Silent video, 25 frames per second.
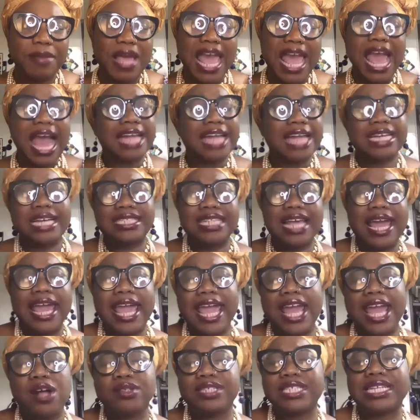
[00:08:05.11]
Adas are
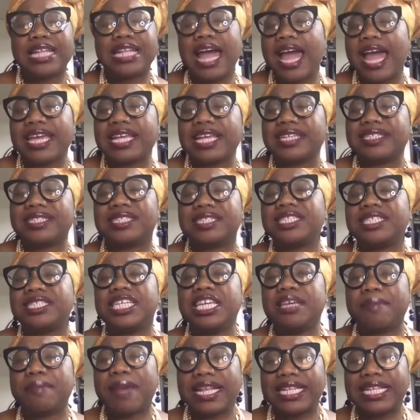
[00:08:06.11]
held in high
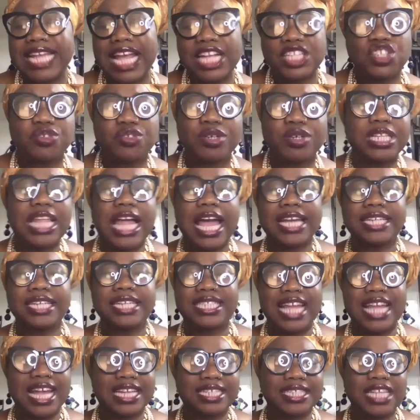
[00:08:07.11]
esteem and naturalized
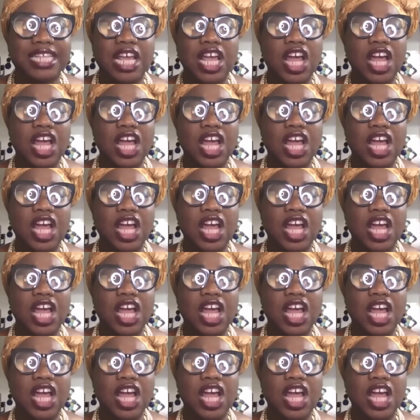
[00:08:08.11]
as